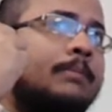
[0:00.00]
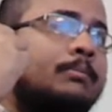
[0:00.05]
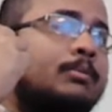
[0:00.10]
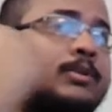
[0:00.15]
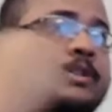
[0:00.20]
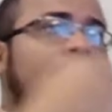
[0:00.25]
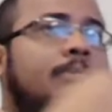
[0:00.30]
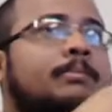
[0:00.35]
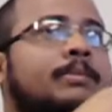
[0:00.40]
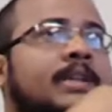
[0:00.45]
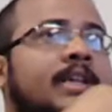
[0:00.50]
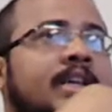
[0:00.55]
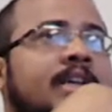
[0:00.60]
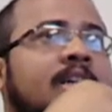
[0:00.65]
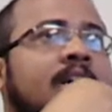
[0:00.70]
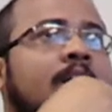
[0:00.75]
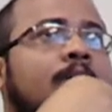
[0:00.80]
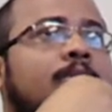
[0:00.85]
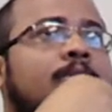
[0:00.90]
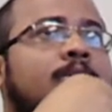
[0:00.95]
push a
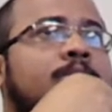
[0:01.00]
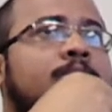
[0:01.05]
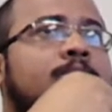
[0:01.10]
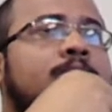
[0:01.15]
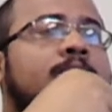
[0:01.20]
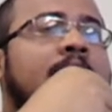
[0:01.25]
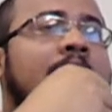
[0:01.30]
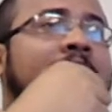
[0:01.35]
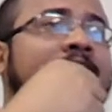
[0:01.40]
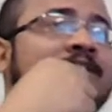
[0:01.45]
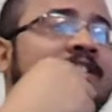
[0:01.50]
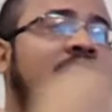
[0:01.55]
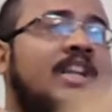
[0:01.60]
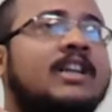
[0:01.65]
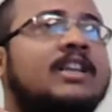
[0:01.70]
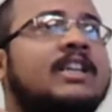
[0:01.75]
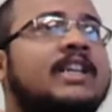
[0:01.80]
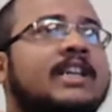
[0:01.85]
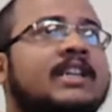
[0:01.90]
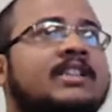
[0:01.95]
brake, how you should
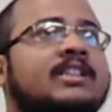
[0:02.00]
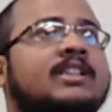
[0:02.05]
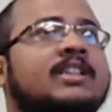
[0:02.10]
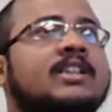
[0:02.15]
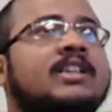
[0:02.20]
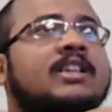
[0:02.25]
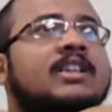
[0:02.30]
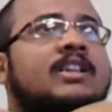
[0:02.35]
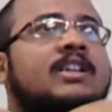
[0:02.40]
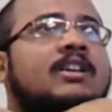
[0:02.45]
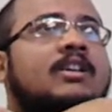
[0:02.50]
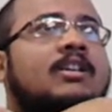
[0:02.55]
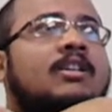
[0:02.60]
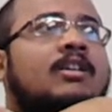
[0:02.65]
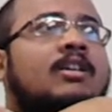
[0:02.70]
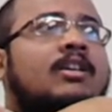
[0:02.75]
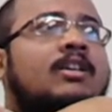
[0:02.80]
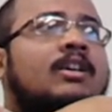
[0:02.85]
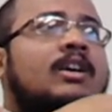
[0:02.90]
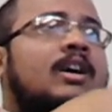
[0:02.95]
accelerate,
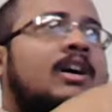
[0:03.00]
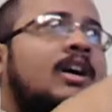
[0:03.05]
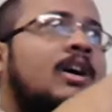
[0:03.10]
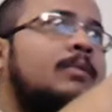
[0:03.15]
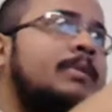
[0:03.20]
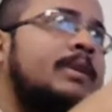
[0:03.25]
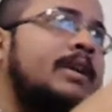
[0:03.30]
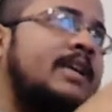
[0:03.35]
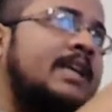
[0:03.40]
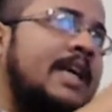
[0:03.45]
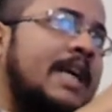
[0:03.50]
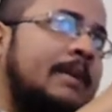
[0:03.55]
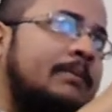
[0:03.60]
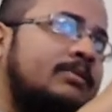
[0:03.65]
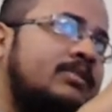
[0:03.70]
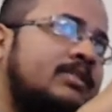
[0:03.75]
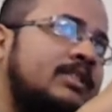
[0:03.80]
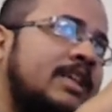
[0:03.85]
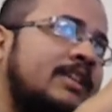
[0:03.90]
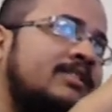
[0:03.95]
or how many
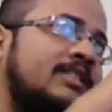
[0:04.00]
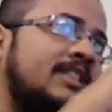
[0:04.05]
times the